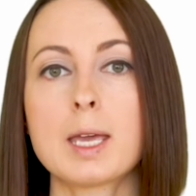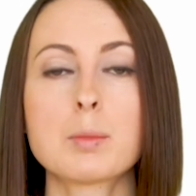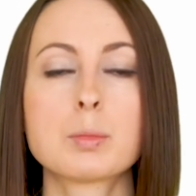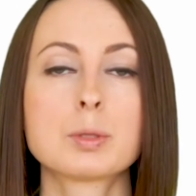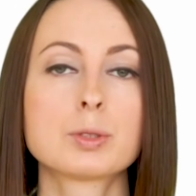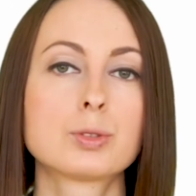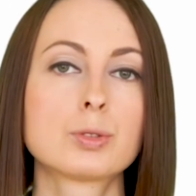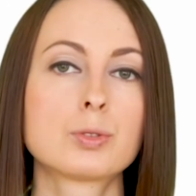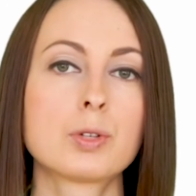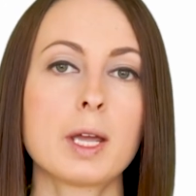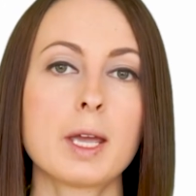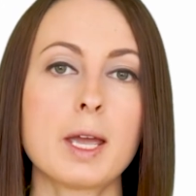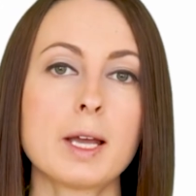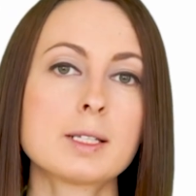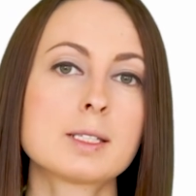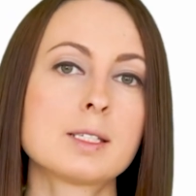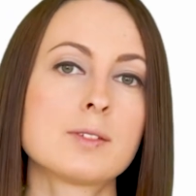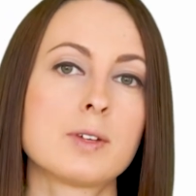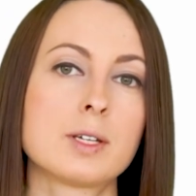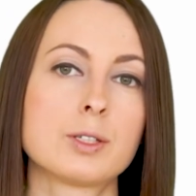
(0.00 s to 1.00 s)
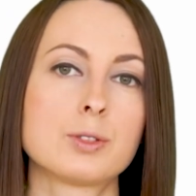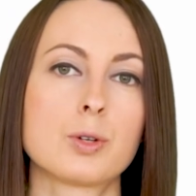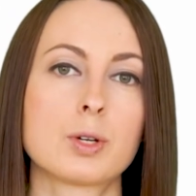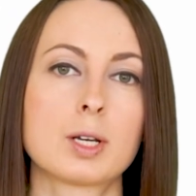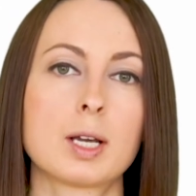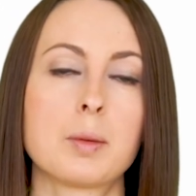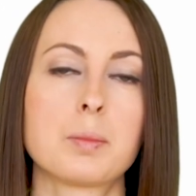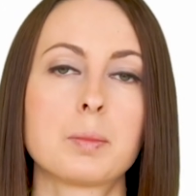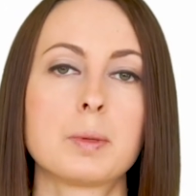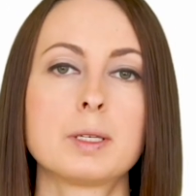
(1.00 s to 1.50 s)
able to reactivate your
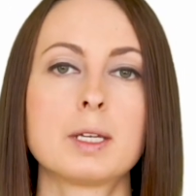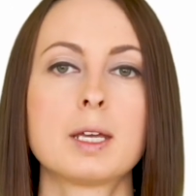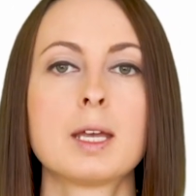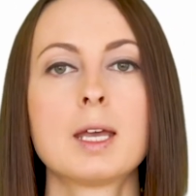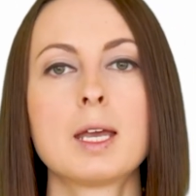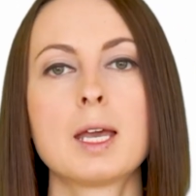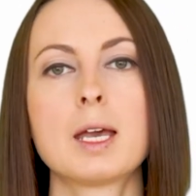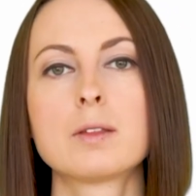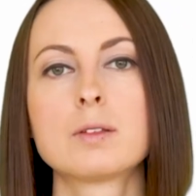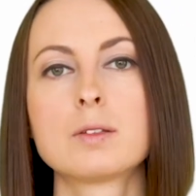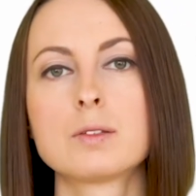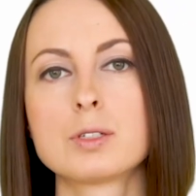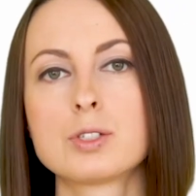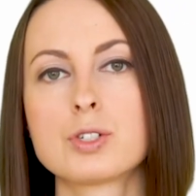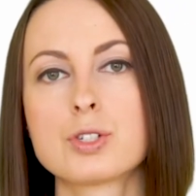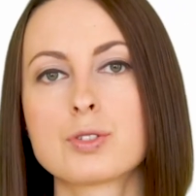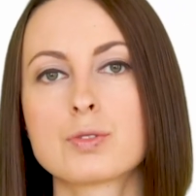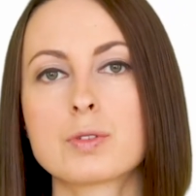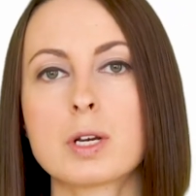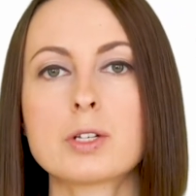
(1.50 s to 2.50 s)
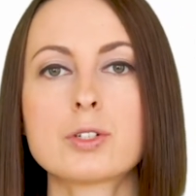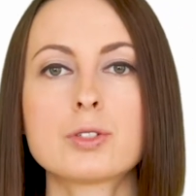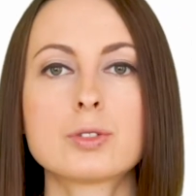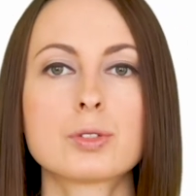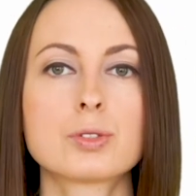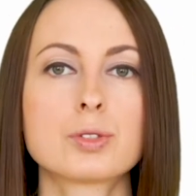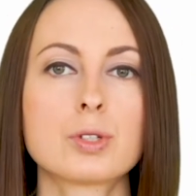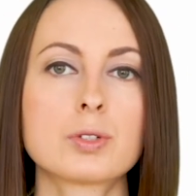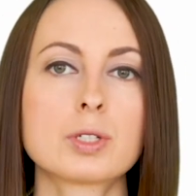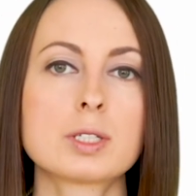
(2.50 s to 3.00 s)
company, and the registration
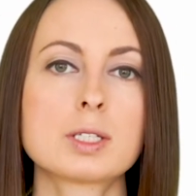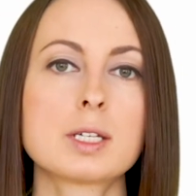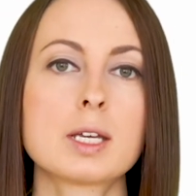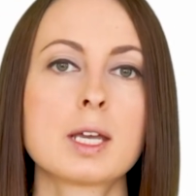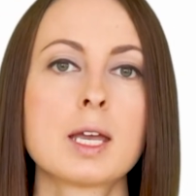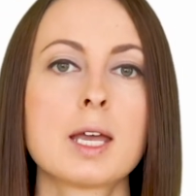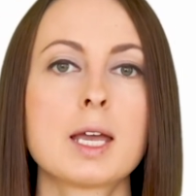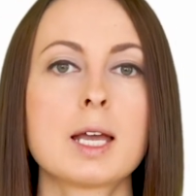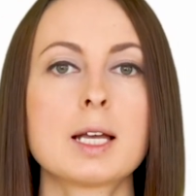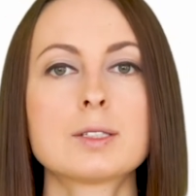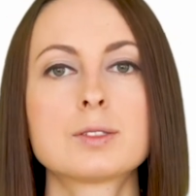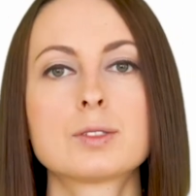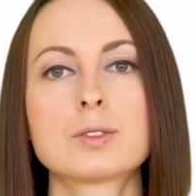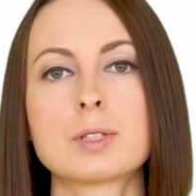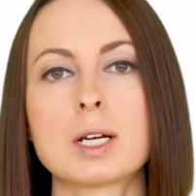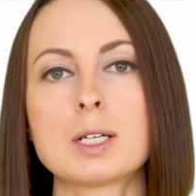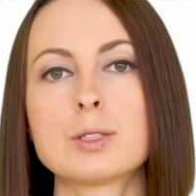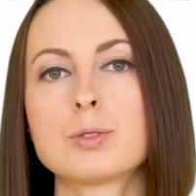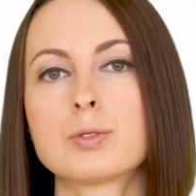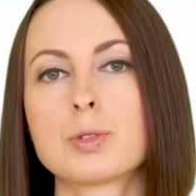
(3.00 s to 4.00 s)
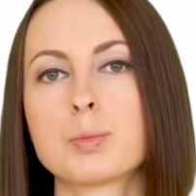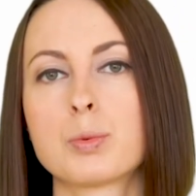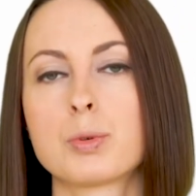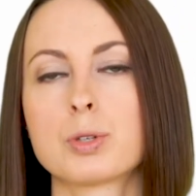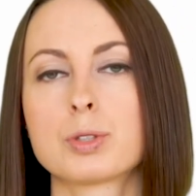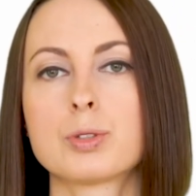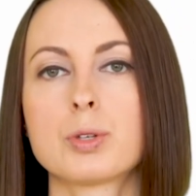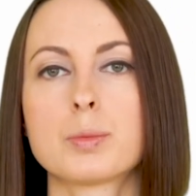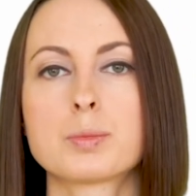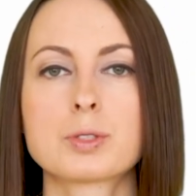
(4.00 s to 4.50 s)
authority has the right to
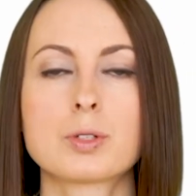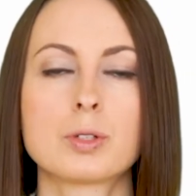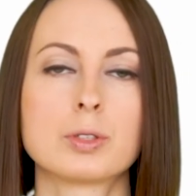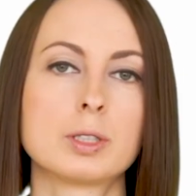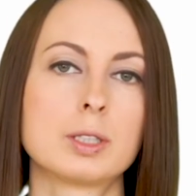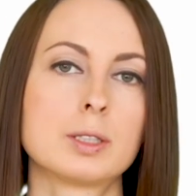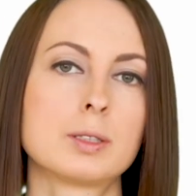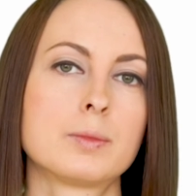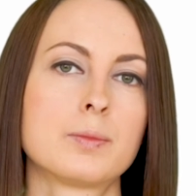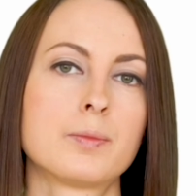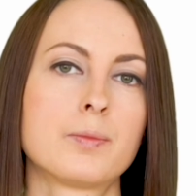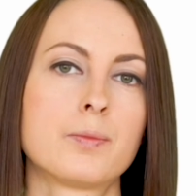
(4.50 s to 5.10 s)
report you absconded.